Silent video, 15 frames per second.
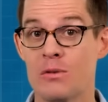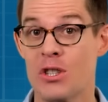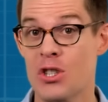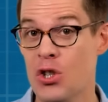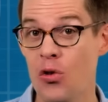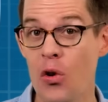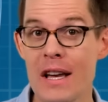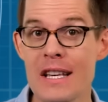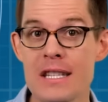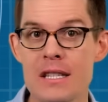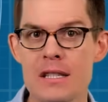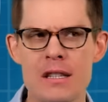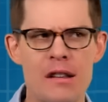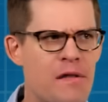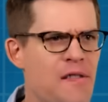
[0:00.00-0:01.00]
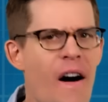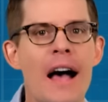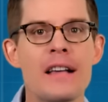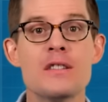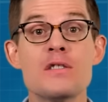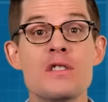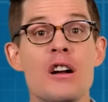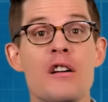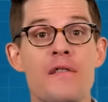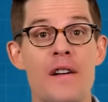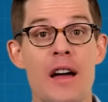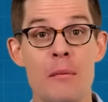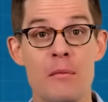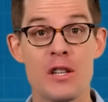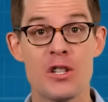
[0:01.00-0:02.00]
to trace the fossils in our
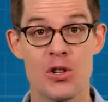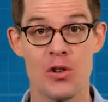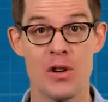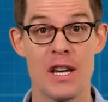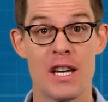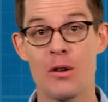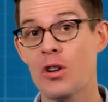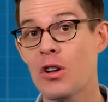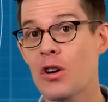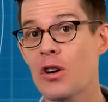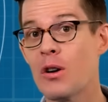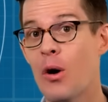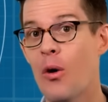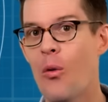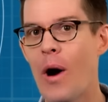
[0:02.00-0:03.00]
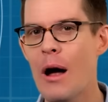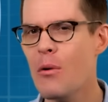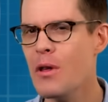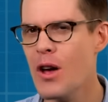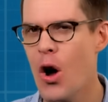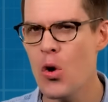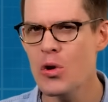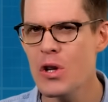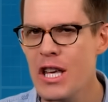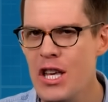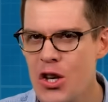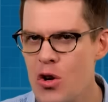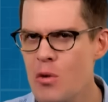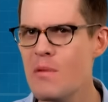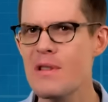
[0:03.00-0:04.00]
family tree and learn why we're the only
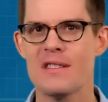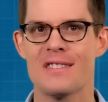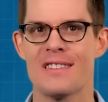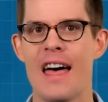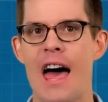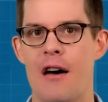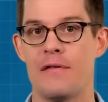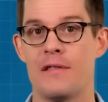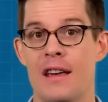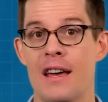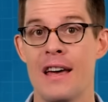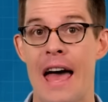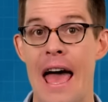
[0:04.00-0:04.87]
humans left.